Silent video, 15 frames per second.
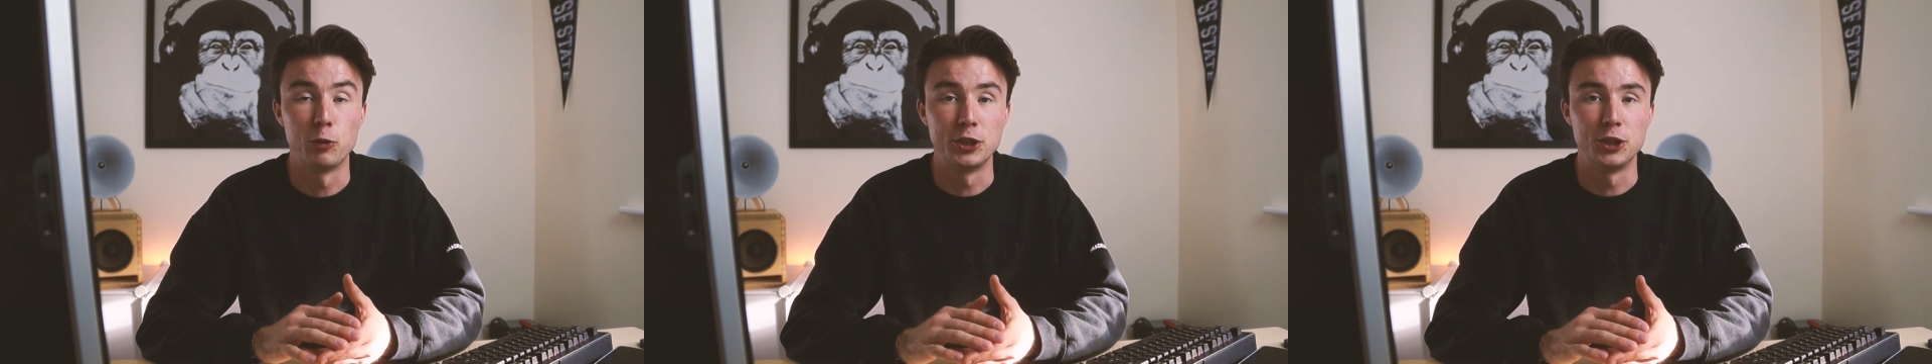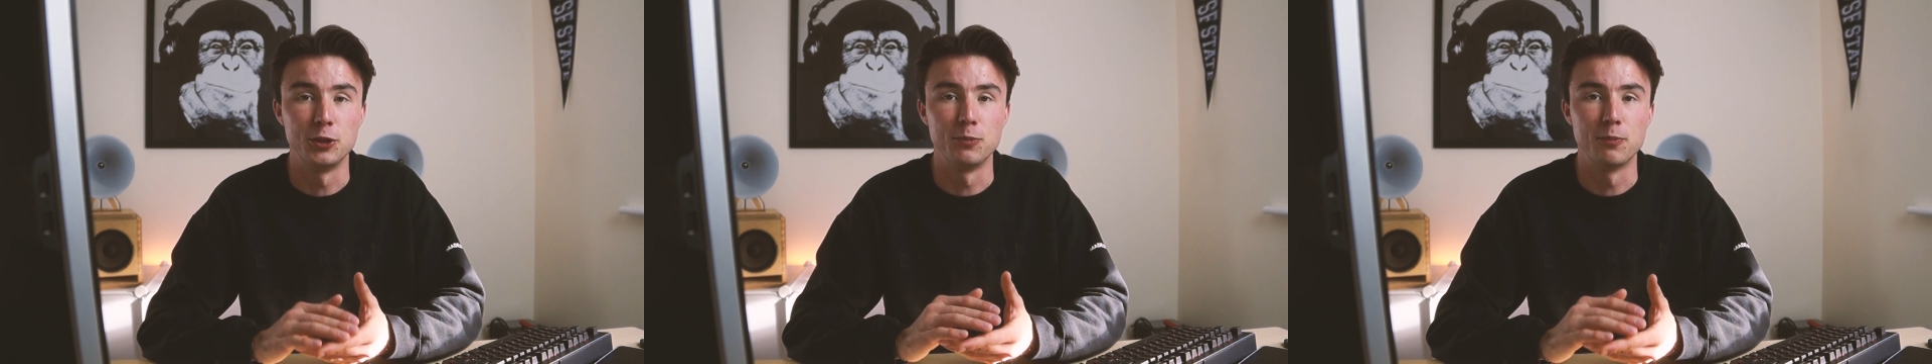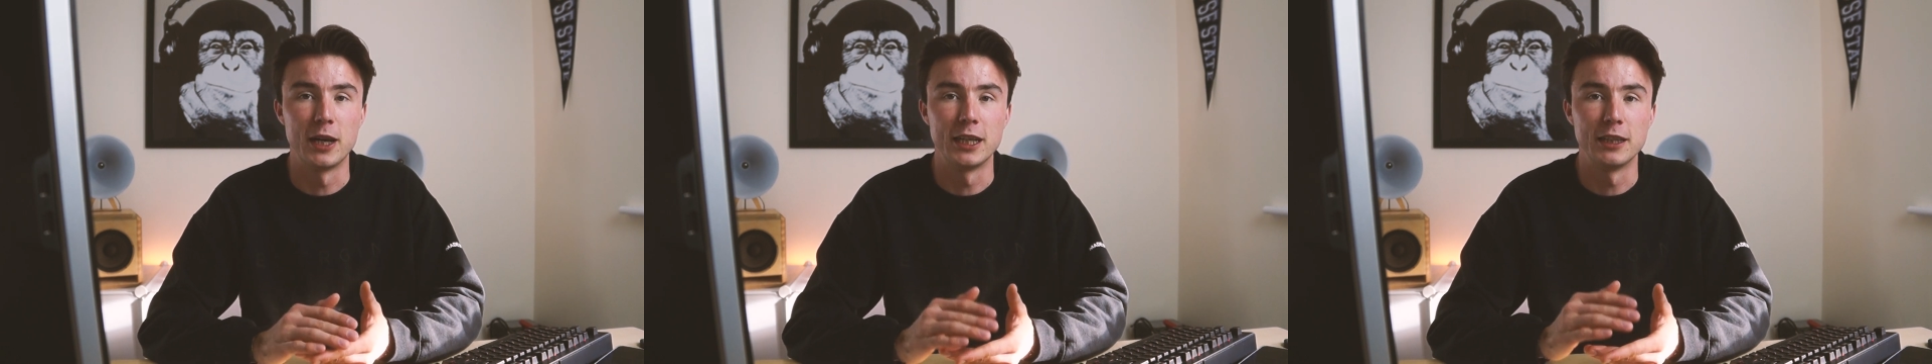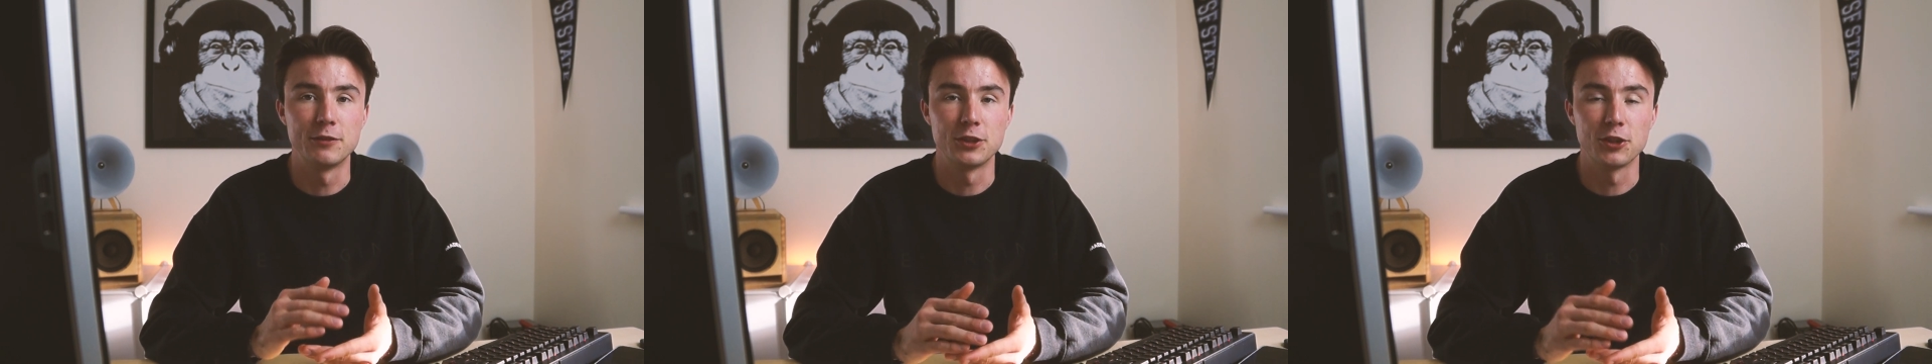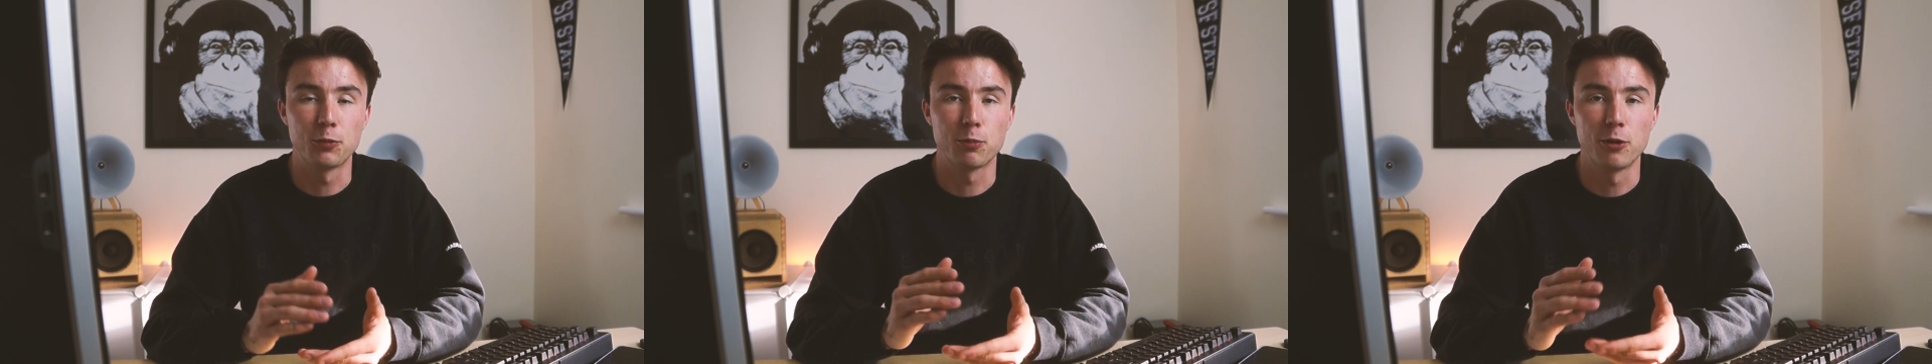which you may
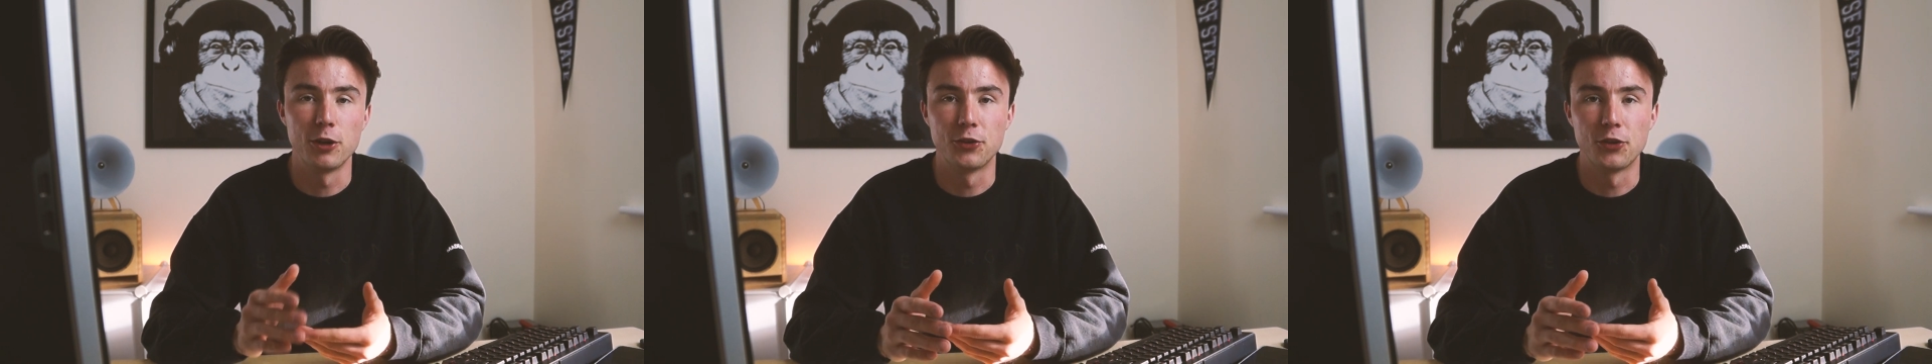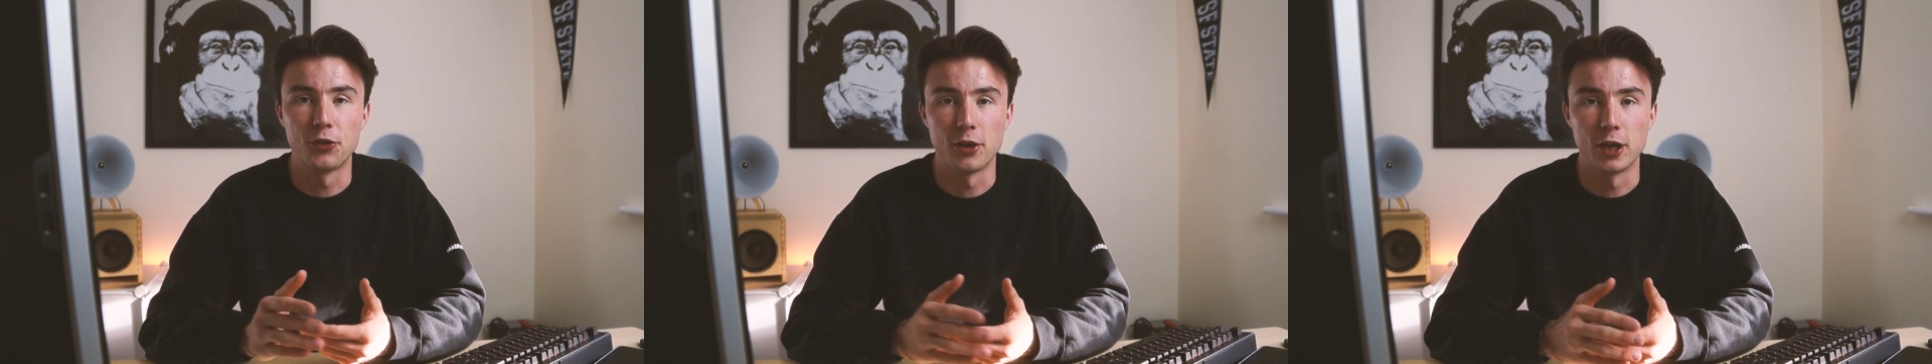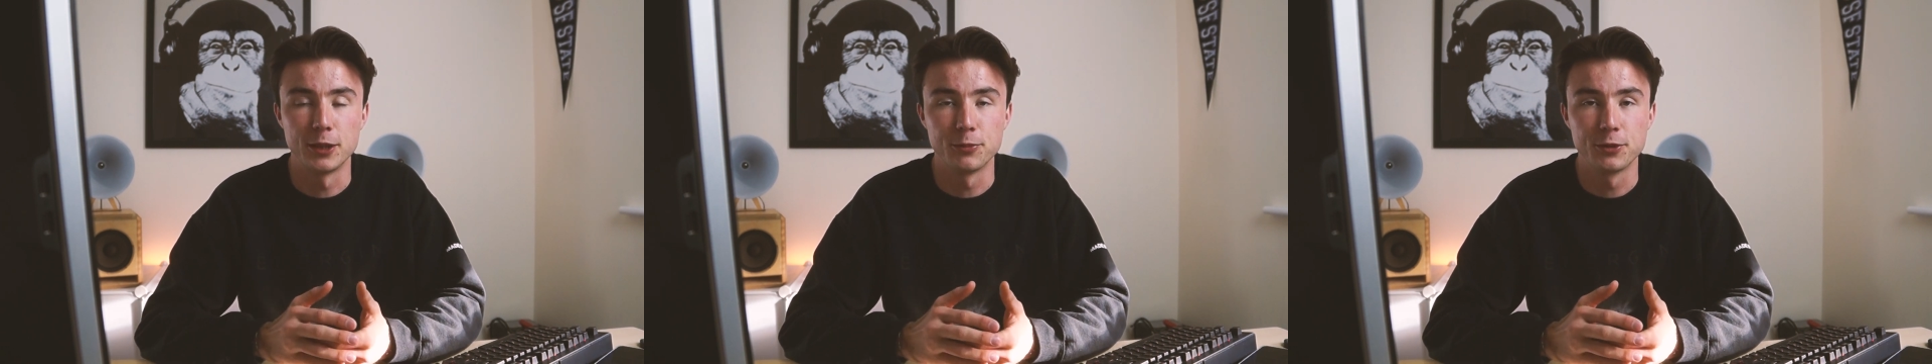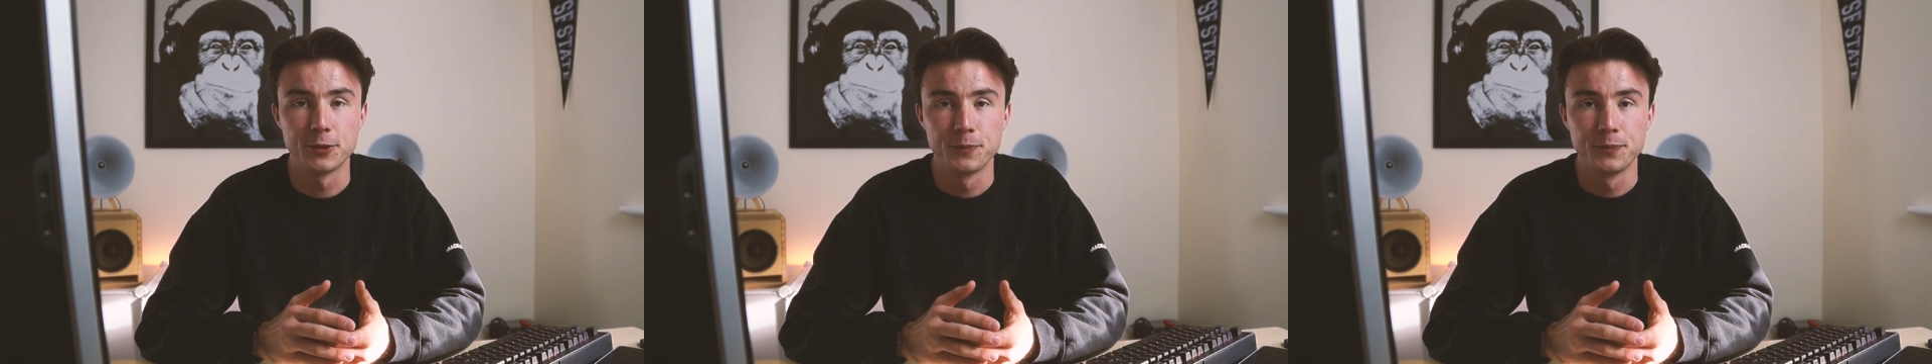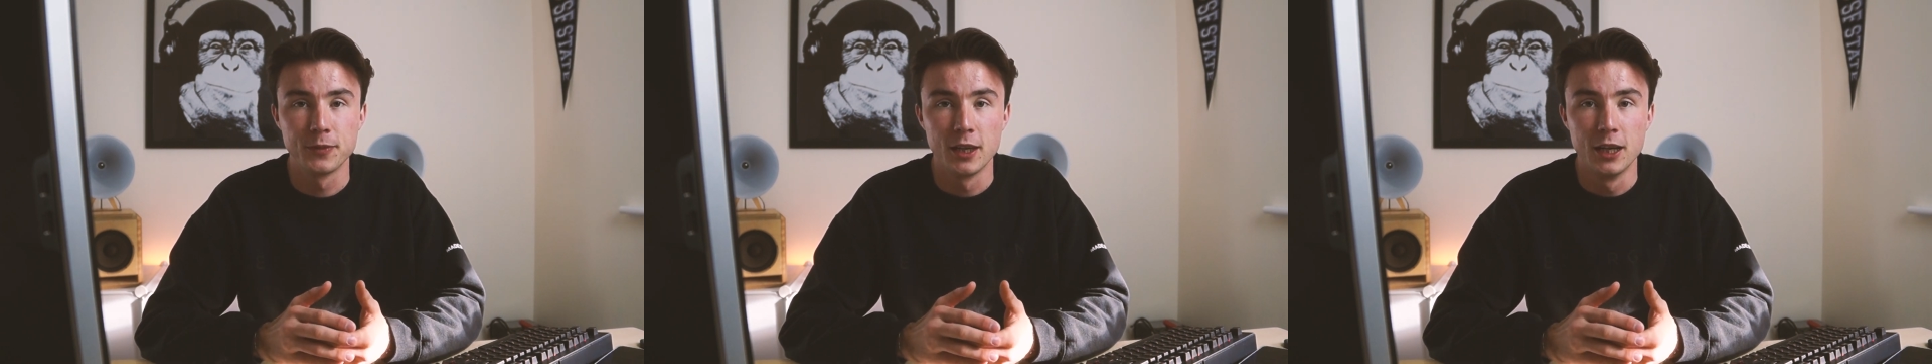have just prototyped.